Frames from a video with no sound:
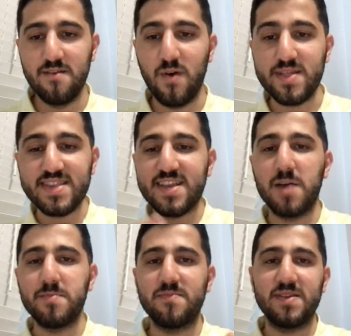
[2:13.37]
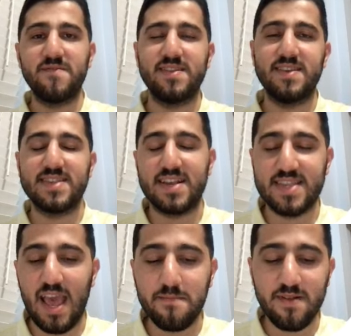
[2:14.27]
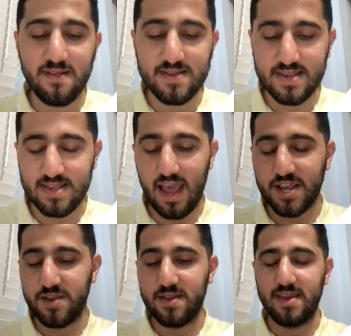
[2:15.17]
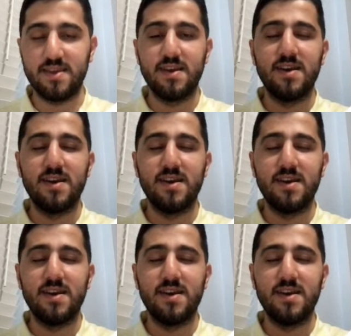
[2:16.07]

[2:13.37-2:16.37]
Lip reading: What is common between these examples is actually